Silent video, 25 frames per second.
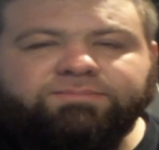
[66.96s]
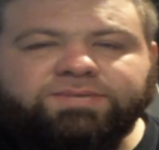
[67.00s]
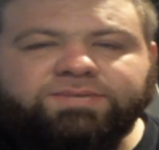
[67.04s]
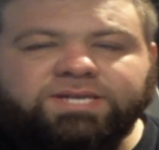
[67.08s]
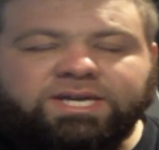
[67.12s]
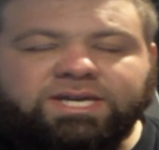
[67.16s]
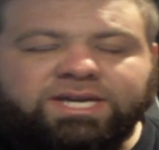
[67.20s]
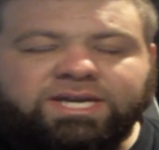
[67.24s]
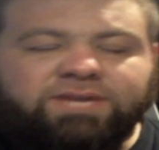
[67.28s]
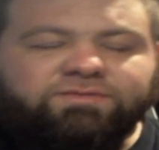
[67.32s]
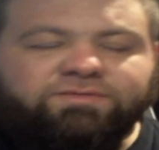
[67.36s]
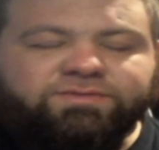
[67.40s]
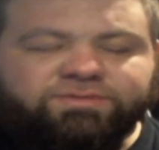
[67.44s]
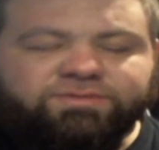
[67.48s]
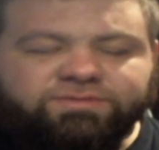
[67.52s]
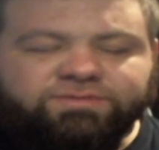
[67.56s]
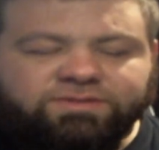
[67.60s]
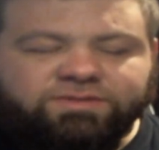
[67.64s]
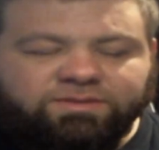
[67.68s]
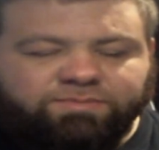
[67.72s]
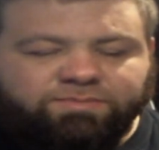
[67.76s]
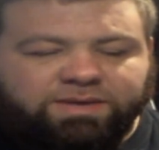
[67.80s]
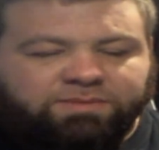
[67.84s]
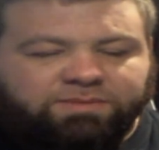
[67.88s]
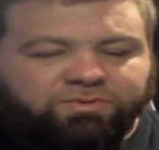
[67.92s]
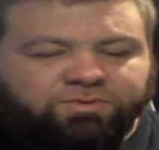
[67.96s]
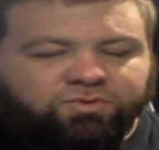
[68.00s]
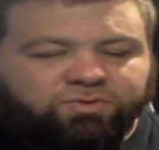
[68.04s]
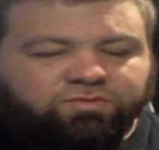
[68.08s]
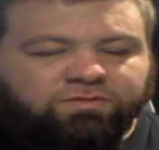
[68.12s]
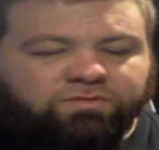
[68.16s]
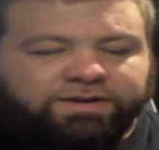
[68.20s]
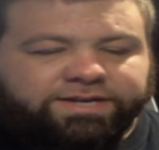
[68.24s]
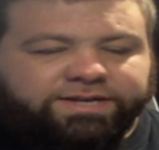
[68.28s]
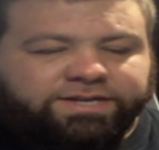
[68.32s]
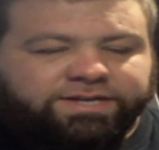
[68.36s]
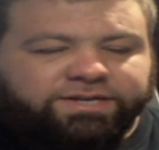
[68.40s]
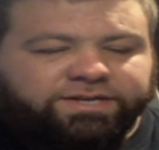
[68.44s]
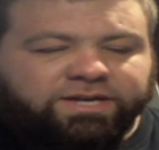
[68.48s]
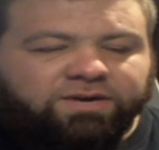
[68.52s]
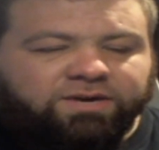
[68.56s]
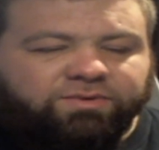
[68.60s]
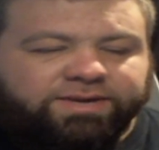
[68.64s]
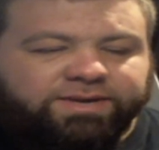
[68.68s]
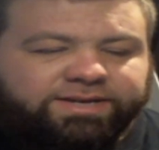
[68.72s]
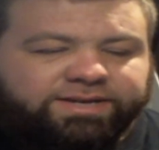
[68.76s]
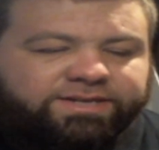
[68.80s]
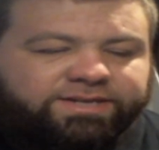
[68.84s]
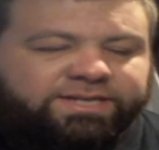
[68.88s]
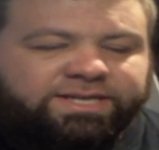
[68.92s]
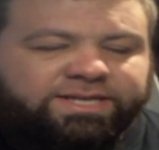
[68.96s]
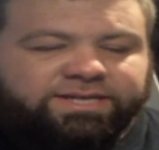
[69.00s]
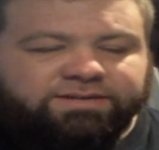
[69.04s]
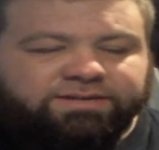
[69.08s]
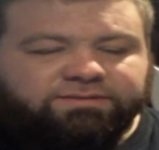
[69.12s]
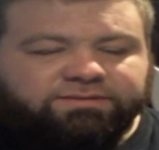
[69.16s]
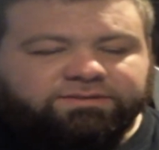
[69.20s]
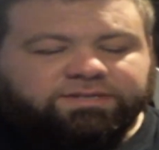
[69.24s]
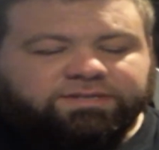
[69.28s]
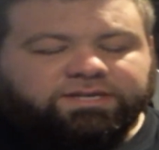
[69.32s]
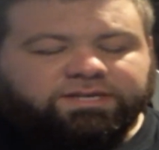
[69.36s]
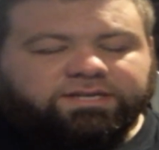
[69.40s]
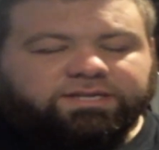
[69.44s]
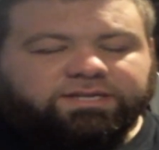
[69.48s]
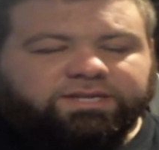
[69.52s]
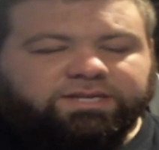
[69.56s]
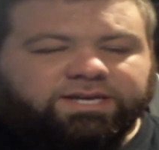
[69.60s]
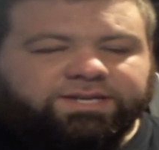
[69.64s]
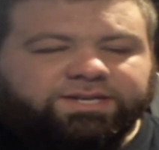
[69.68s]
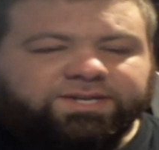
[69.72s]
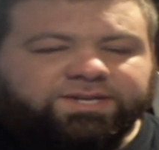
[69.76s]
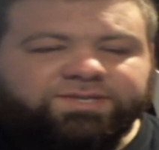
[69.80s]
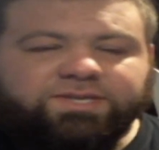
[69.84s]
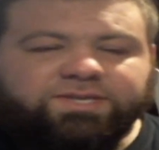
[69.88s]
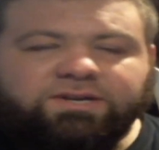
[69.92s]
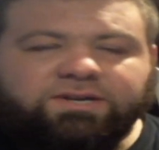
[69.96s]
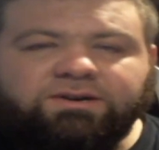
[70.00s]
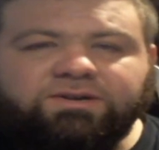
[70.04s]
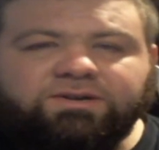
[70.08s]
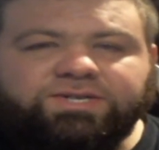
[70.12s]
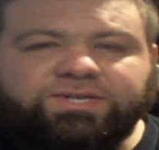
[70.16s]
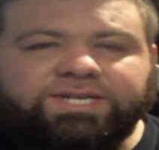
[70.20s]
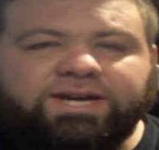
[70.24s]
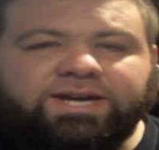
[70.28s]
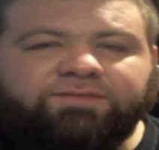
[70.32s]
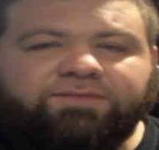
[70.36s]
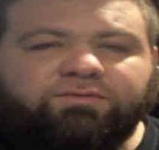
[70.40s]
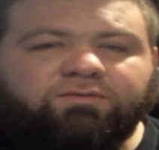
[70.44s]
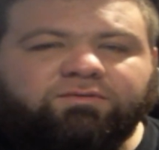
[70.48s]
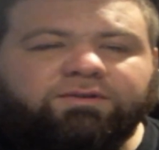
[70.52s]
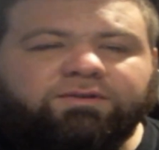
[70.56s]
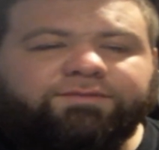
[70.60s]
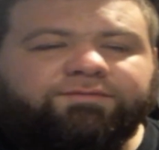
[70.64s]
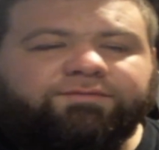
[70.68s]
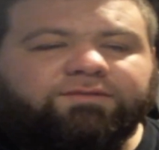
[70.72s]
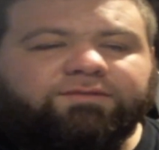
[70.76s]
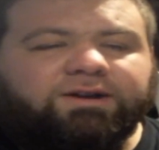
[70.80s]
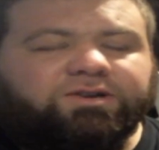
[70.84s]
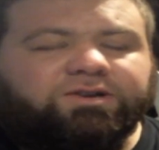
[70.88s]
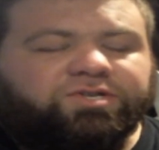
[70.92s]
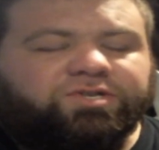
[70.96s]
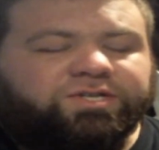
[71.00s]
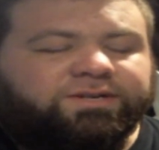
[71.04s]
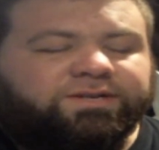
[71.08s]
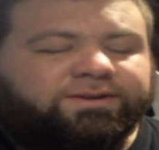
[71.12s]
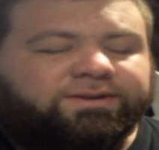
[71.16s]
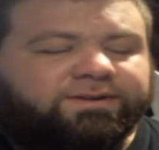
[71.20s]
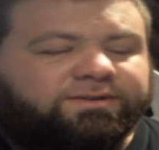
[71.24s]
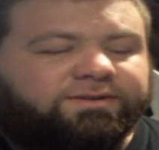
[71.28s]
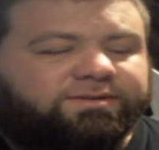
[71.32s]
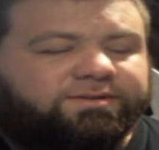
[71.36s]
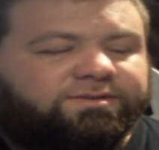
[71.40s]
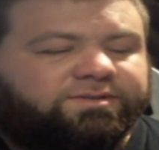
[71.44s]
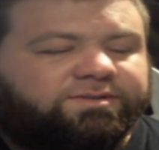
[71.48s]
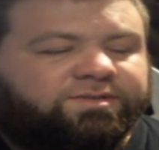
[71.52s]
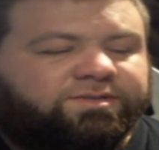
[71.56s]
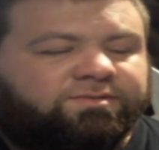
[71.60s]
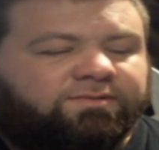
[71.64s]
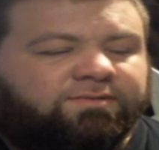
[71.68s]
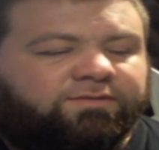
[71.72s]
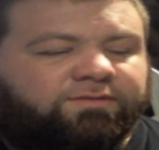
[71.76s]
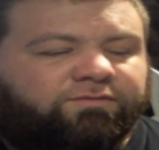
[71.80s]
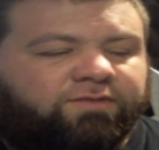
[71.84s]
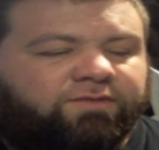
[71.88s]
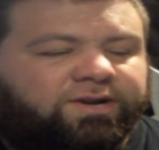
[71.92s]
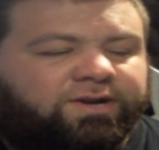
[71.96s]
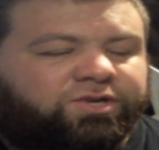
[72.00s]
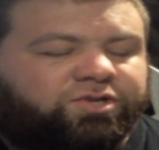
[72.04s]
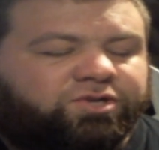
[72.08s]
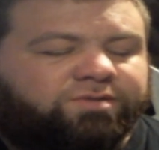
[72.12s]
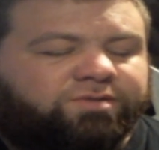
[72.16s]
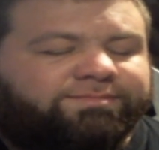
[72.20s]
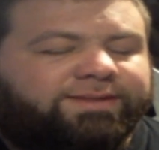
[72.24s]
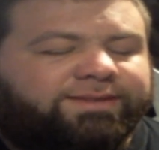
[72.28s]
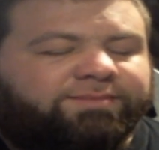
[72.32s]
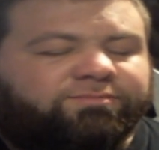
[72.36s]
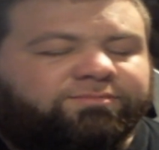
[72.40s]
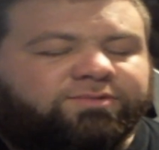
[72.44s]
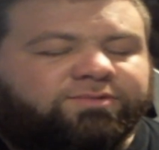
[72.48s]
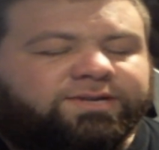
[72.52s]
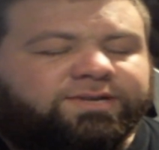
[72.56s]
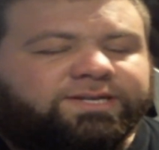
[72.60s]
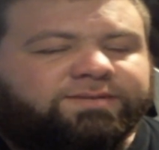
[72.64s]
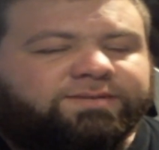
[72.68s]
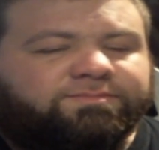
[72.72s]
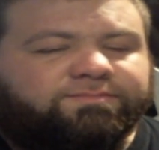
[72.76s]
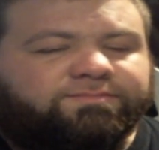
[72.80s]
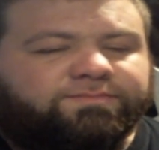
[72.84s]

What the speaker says: even the people who already know it it doesn't hurt to have a refresher to refresh your memory.